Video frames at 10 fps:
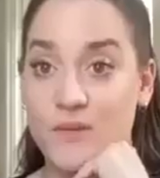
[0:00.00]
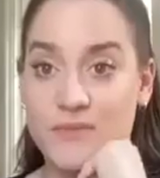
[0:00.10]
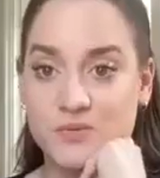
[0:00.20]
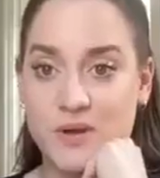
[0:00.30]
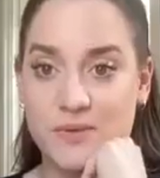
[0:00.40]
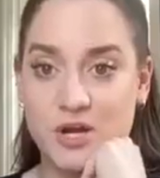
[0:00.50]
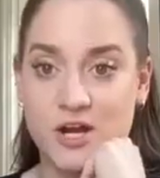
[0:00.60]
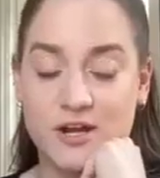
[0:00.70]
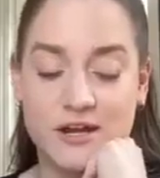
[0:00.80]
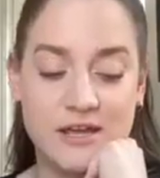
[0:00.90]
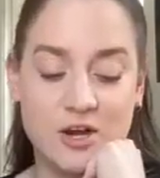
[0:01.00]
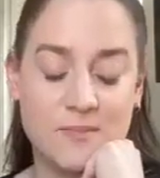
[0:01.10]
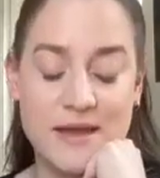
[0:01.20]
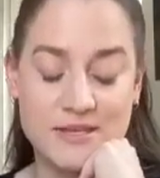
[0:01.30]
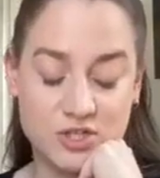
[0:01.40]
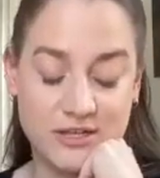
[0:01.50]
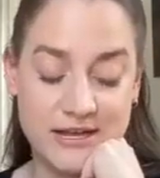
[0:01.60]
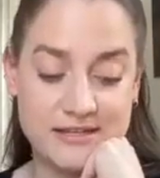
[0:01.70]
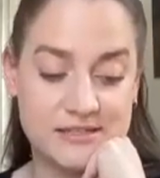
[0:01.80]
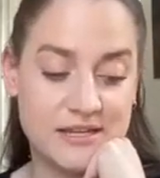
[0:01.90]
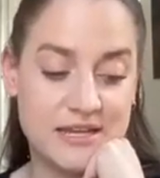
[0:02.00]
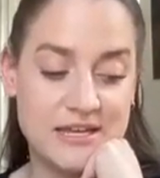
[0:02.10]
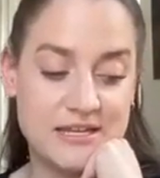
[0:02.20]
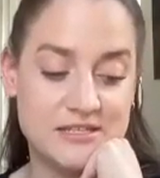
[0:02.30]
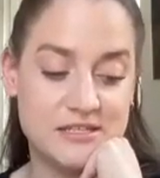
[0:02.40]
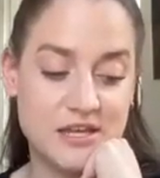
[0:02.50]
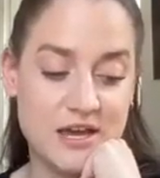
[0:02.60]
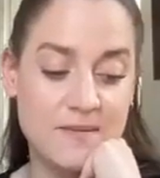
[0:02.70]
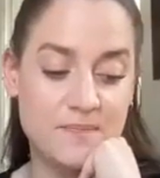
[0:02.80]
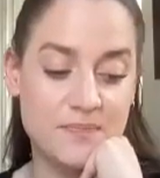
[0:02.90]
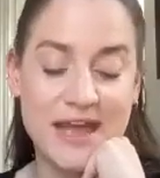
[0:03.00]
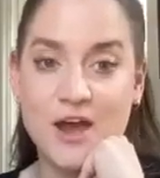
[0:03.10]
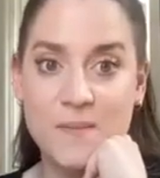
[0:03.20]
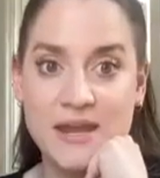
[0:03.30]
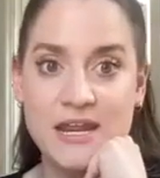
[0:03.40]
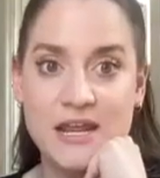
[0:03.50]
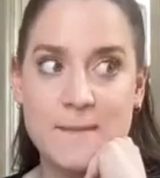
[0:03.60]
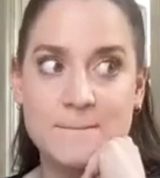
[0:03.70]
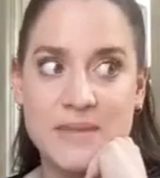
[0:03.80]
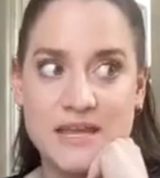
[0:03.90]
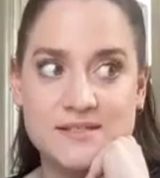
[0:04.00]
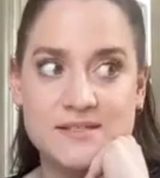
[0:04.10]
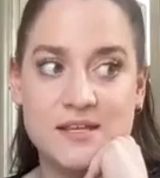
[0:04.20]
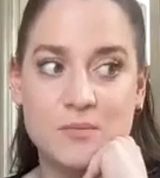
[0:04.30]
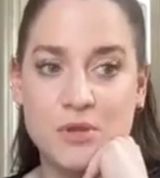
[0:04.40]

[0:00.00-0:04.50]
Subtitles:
from this webinar or masterclass is how many amazing,